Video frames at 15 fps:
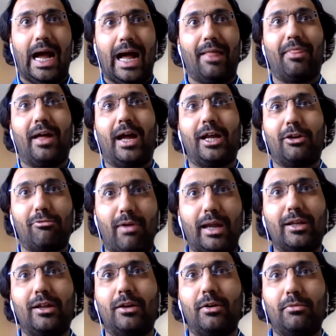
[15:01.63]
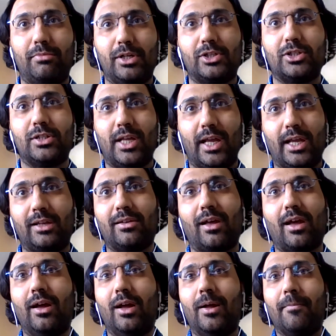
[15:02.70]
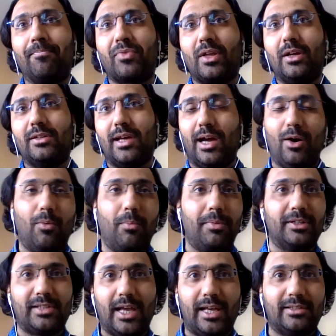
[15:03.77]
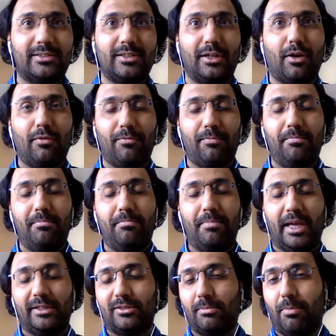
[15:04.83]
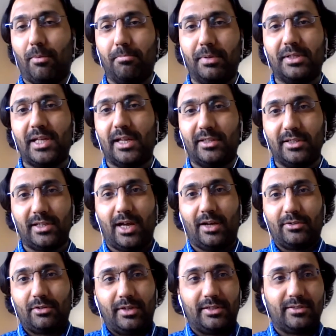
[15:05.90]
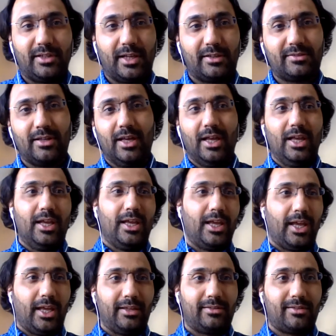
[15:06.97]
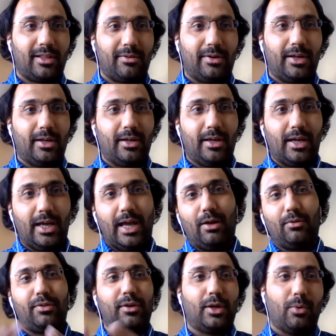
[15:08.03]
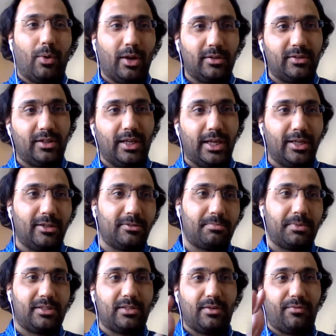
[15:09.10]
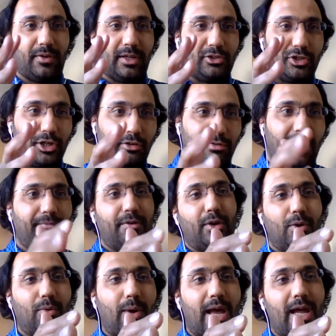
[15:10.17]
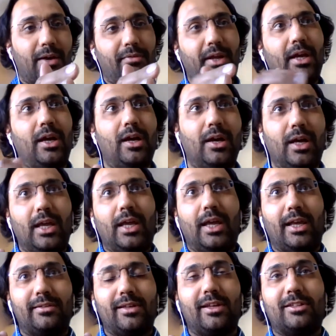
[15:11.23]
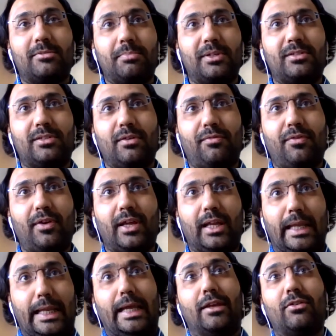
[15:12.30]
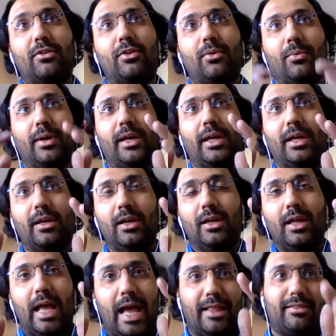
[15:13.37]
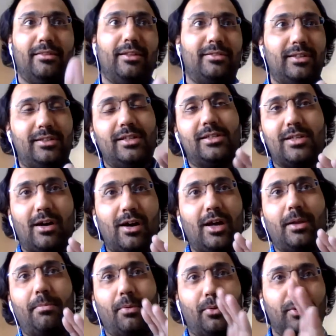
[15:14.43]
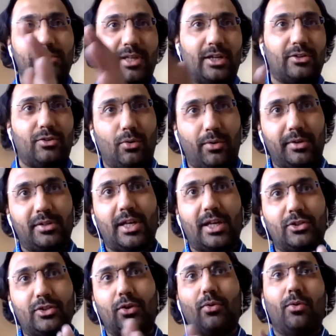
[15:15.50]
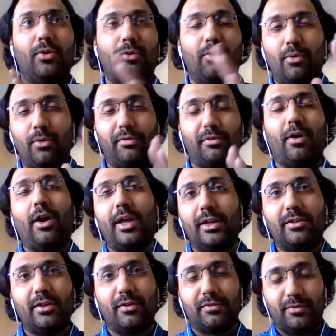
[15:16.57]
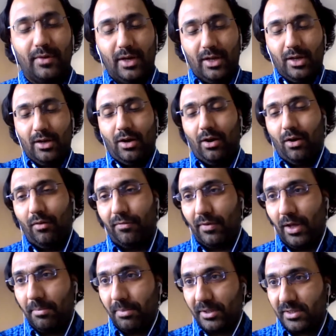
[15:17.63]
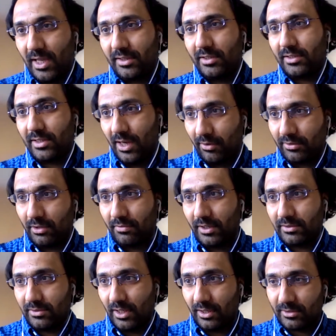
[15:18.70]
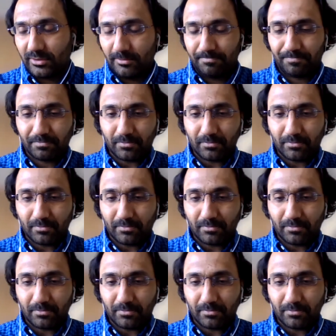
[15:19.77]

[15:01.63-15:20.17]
at that granular and richer data to help assess, based upon protected characteristics, is there a health inequality in a specific geographical area? Is it a specific linked to a ethnicity type or sexual orientation, or a variety of protected characteristics?